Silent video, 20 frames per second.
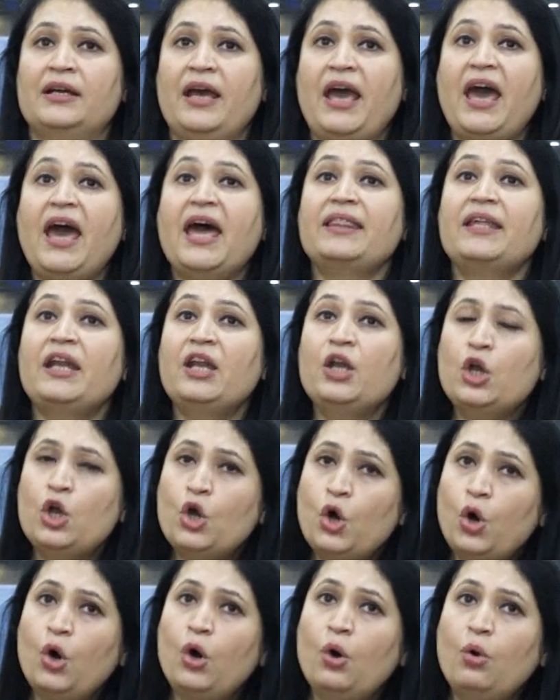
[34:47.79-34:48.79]
And they
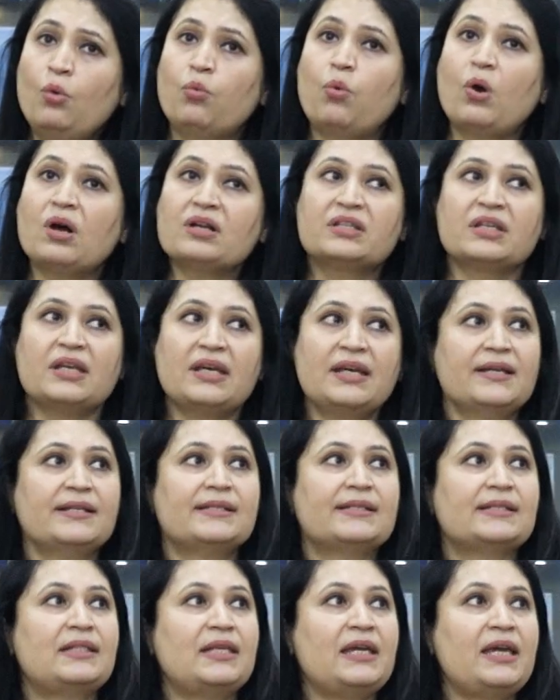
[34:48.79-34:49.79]
know what
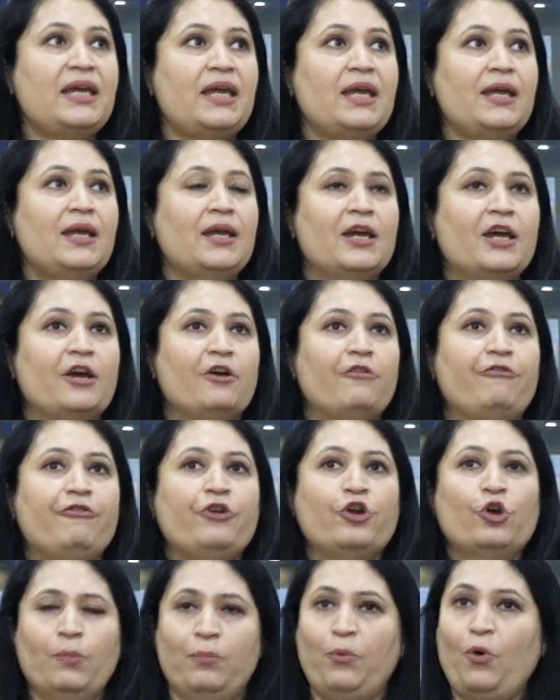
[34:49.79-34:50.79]
is the
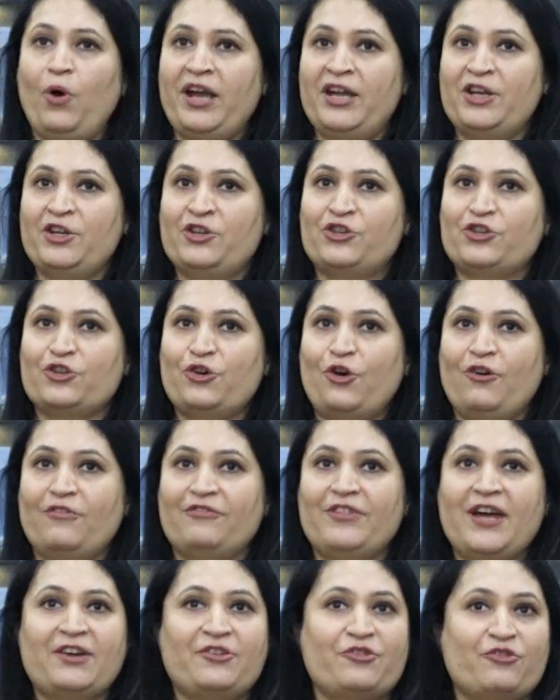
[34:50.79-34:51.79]
viewpoint of
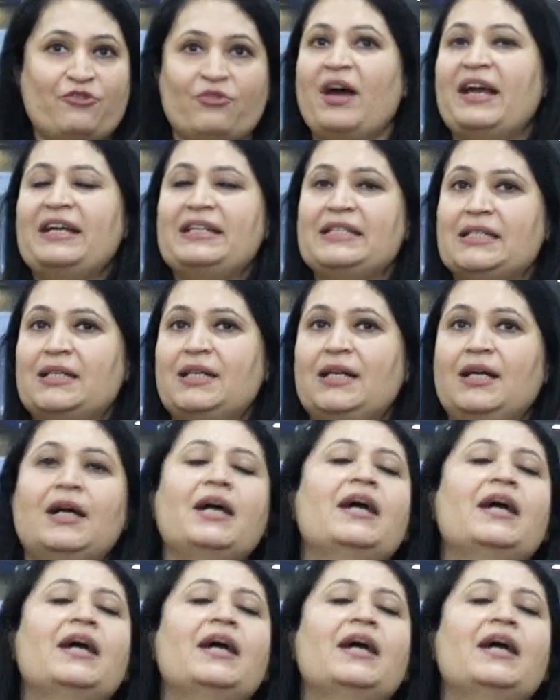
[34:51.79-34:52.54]
that writer